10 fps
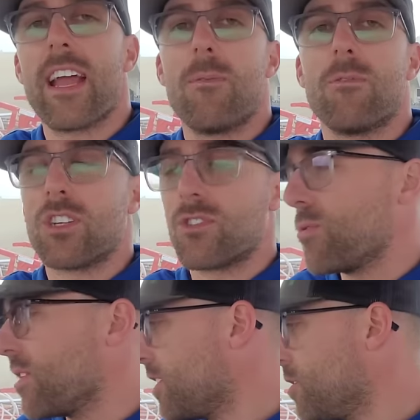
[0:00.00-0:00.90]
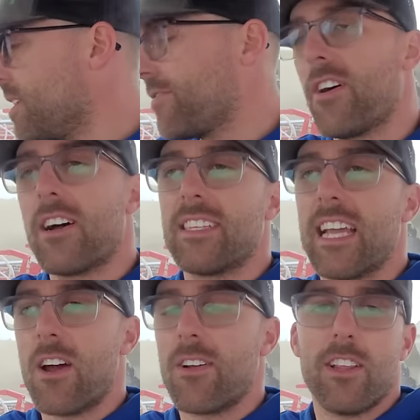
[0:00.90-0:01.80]
down. We're just throwing a little bit of phos
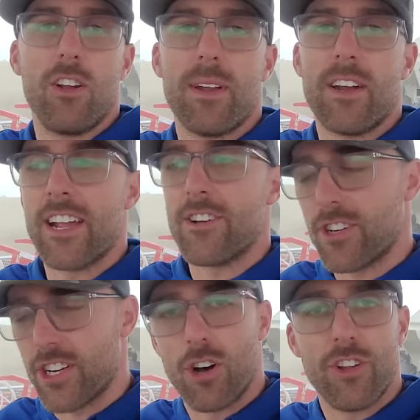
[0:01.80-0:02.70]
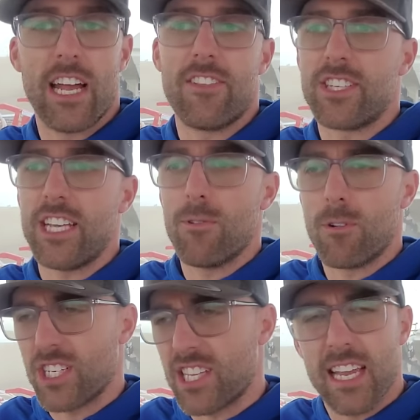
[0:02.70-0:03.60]
down, a little bit of nitrogen all down the seed
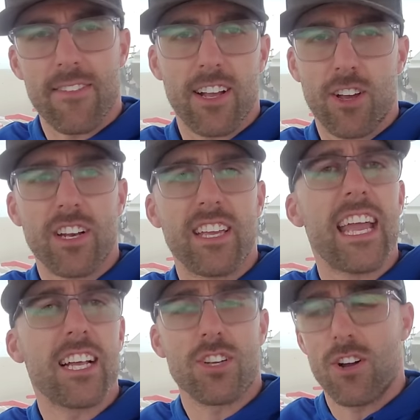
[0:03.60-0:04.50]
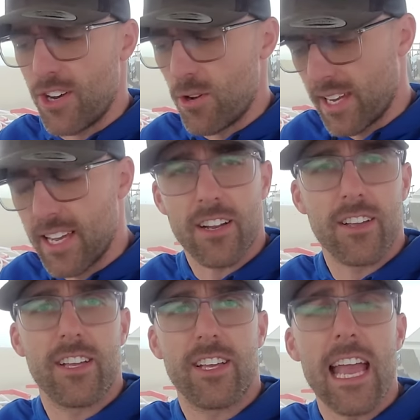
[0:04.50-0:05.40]
row just to give it a good kickstart. You know, get,
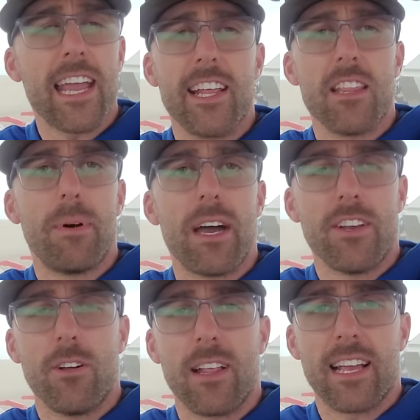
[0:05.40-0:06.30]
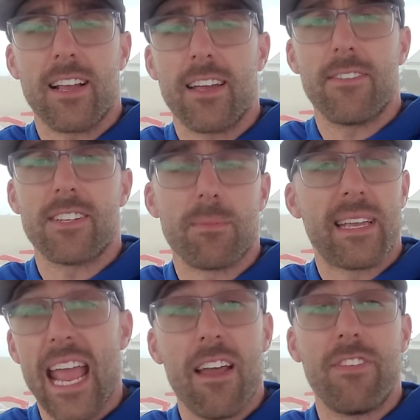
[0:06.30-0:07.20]
kick it in the butt, you know, like I give it
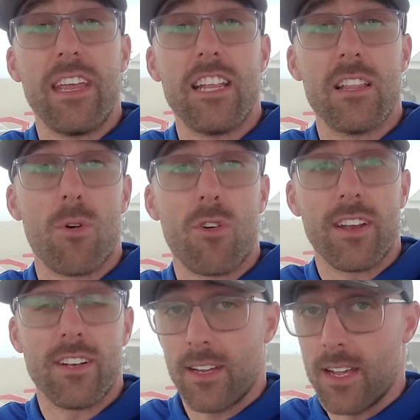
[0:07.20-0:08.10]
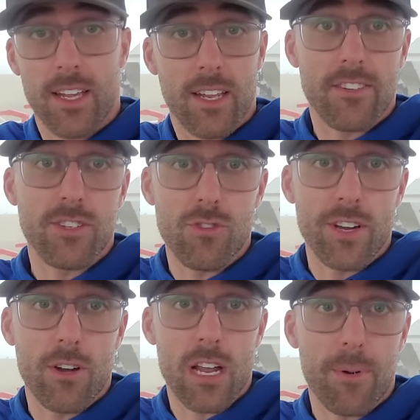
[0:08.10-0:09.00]
some caffeine in the morning as you
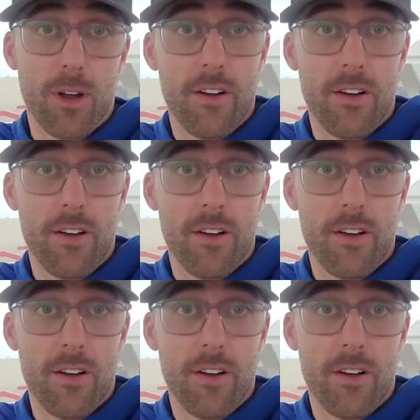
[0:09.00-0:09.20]
drink your cup of